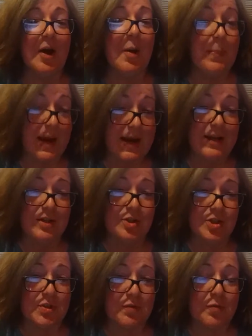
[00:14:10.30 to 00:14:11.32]
a
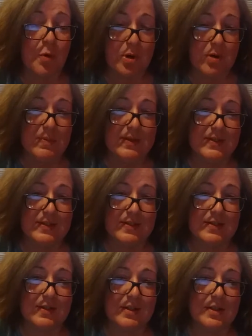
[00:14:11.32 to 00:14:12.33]
page for your
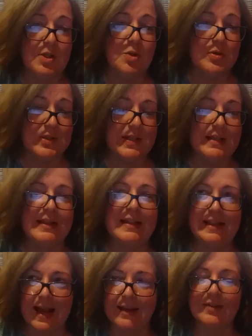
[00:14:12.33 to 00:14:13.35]
business using
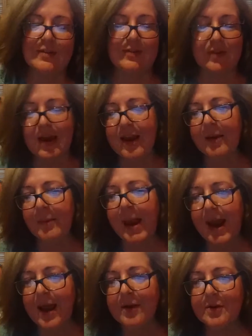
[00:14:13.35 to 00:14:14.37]
that same
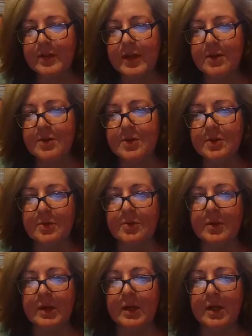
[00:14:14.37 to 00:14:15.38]
handle that you
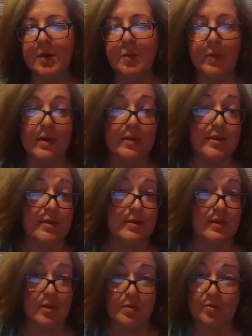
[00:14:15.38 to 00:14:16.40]
do with
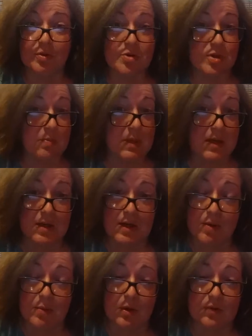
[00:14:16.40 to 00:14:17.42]
the other social media
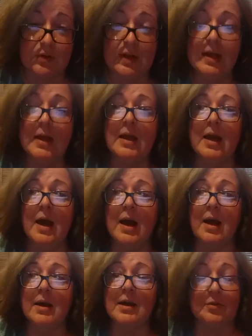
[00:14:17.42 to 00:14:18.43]
networks.
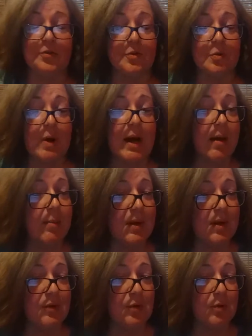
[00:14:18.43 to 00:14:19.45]
Instagram
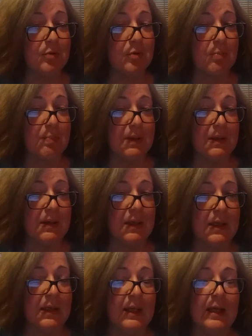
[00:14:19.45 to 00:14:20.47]
is also a big
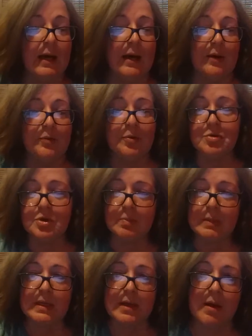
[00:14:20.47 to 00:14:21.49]
social
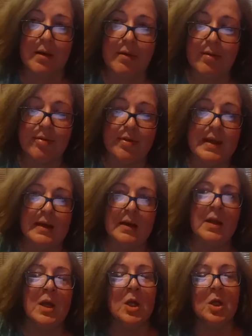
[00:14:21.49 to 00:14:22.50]
media
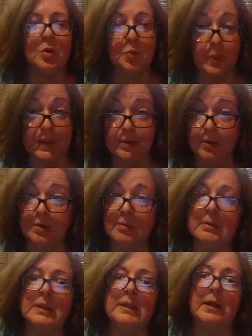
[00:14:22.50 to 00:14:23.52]
thing. Twitter,